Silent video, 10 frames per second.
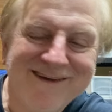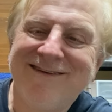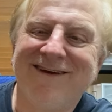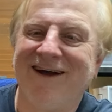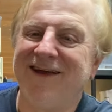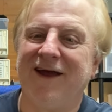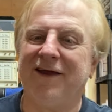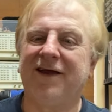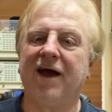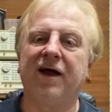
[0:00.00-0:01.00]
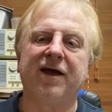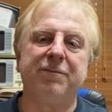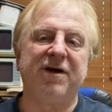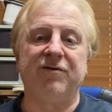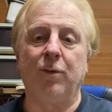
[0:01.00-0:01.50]
So, yeah, you can't
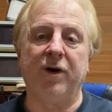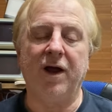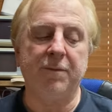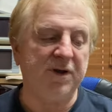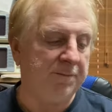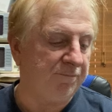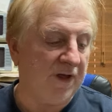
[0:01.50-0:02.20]
keep everyone happy.